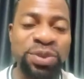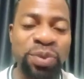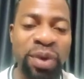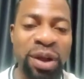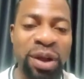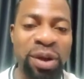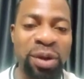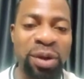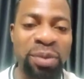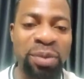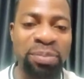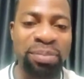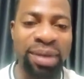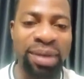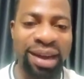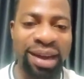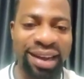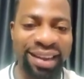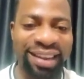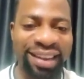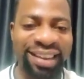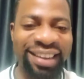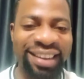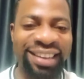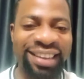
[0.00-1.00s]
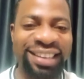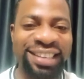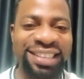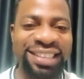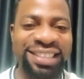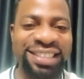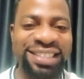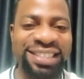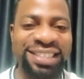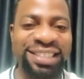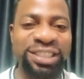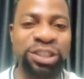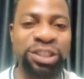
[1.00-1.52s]
welcome back. It's
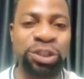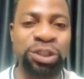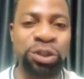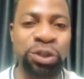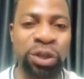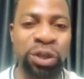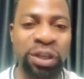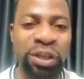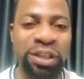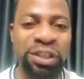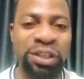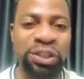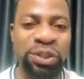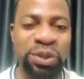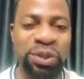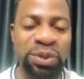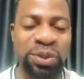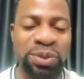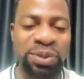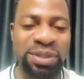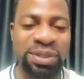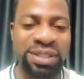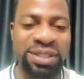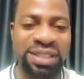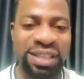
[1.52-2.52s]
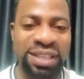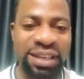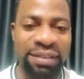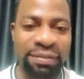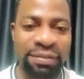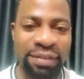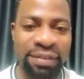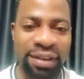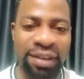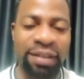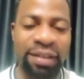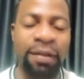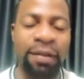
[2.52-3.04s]
still Jolly Shoko
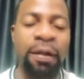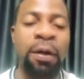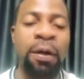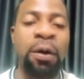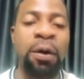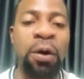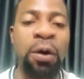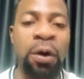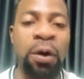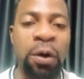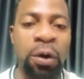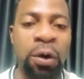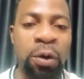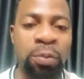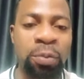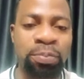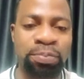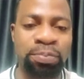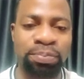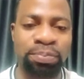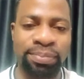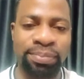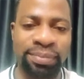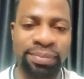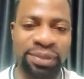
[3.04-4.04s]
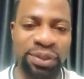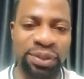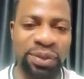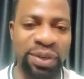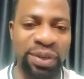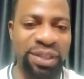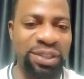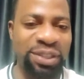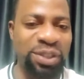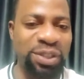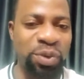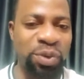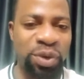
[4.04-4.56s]
TV. Hope you
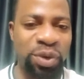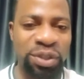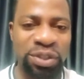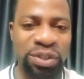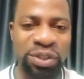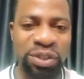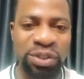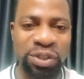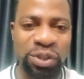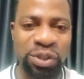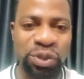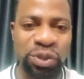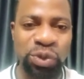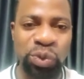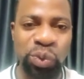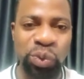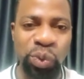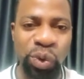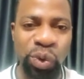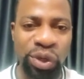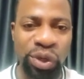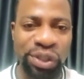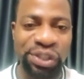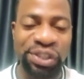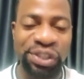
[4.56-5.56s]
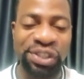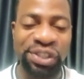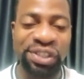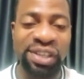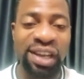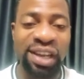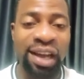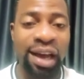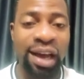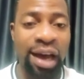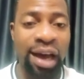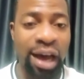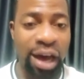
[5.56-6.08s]
enjoy what you just watched.
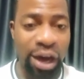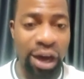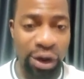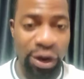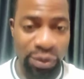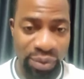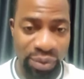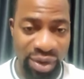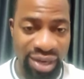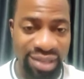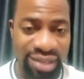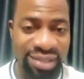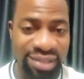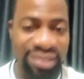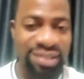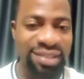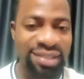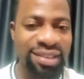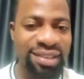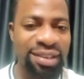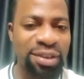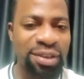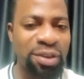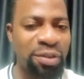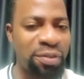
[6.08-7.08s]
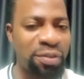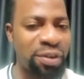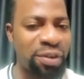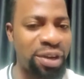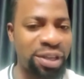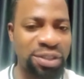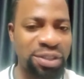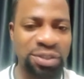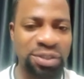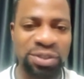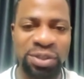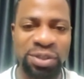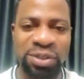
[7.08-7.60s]
All right, don't
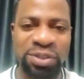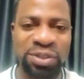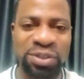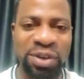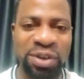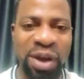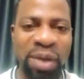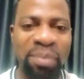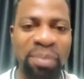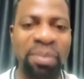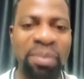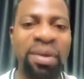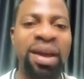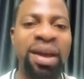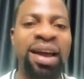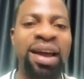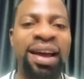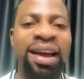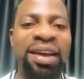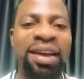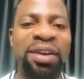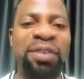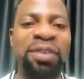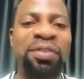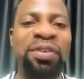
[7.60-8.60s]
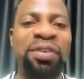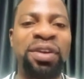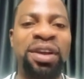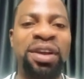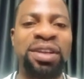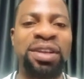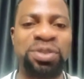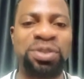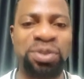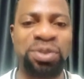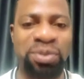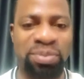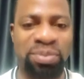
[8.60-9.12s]
forget to subscribe and don't
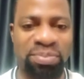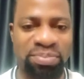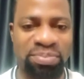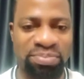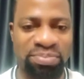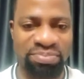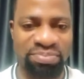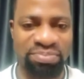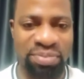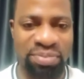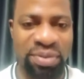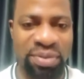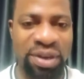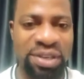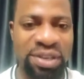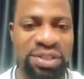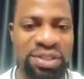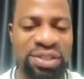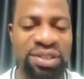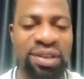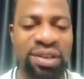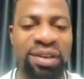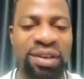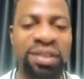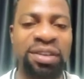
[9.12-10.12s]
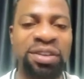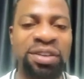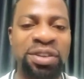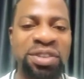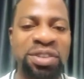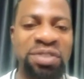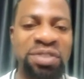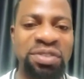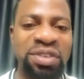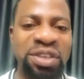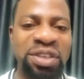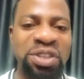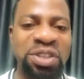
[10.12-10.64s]
forget to press on the
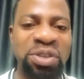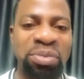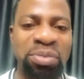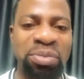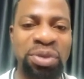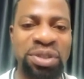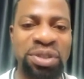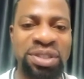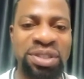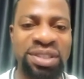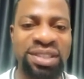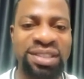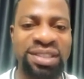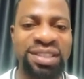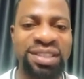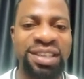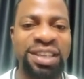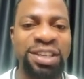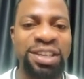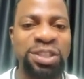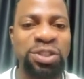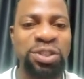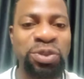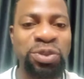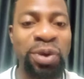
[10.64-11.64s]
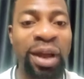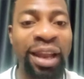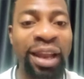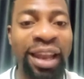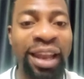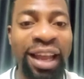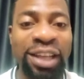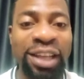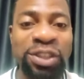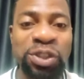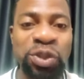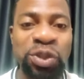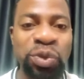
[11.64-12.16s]
notification button to
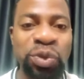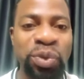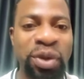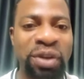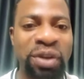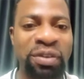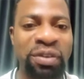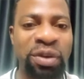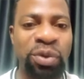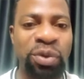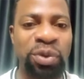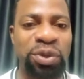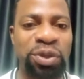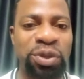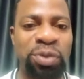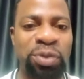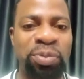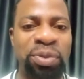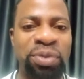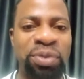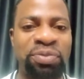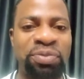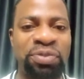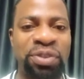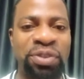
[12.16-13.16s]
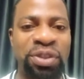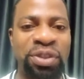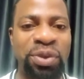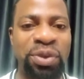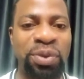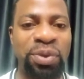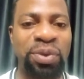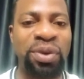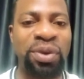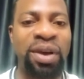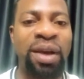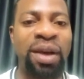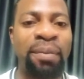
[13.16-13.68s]
alert you whenever we drop a
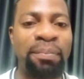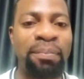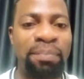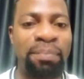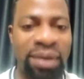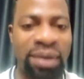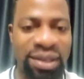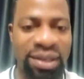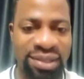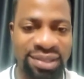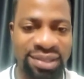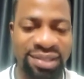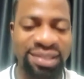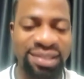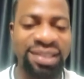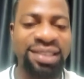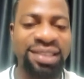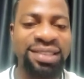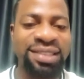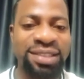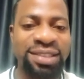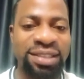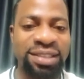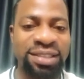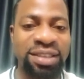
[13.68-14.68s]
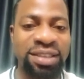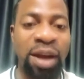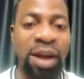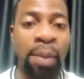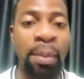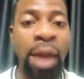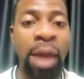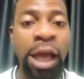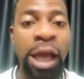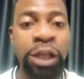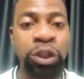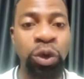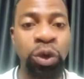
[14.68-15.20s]
video. Please subscribe,
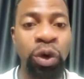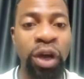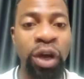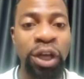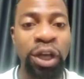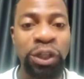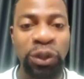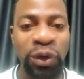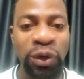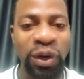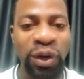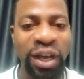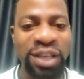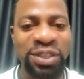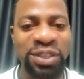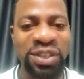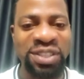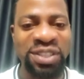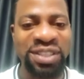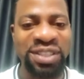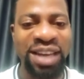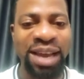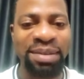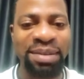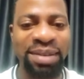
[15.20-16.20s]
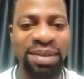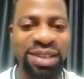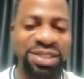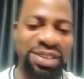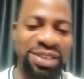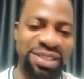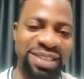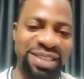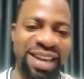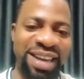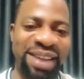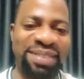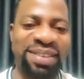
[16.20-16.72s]
subscribe, subscribe,
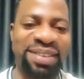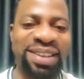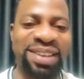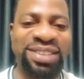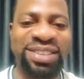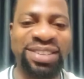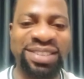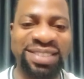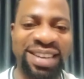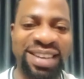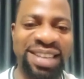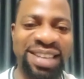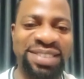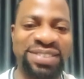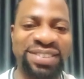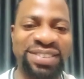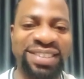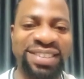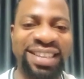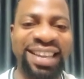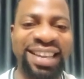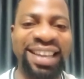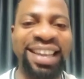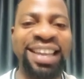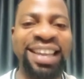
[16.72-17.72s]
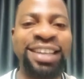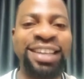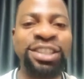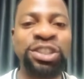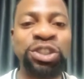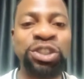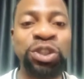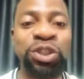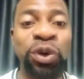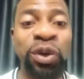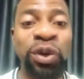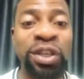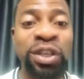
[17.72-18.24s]
subscribe, subscribe to the
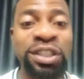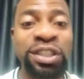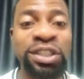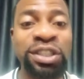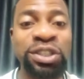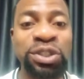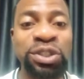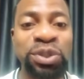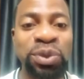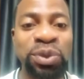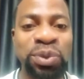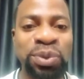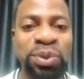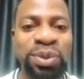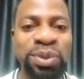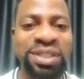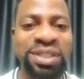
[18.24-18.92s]
Jolly Shoko